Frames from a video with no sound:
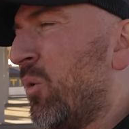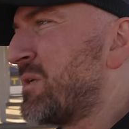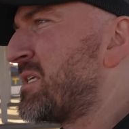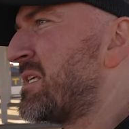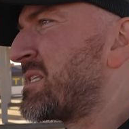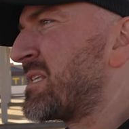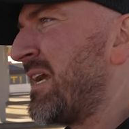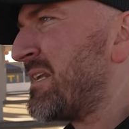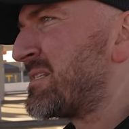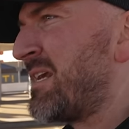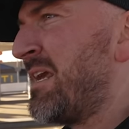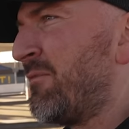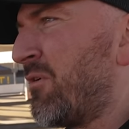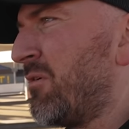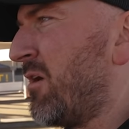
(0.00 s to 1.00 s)
What's this
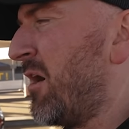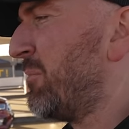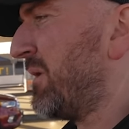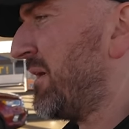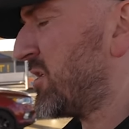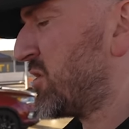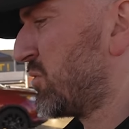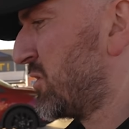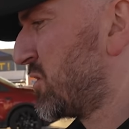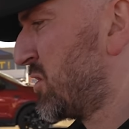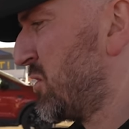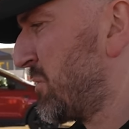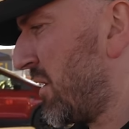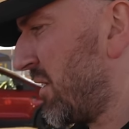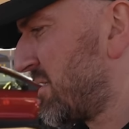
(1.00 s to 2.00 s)
saying for Long Beach? What's
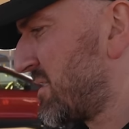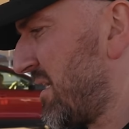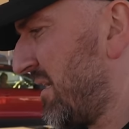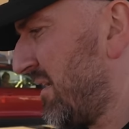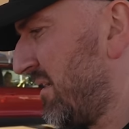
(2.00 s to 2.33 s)
Snoop Dogg say?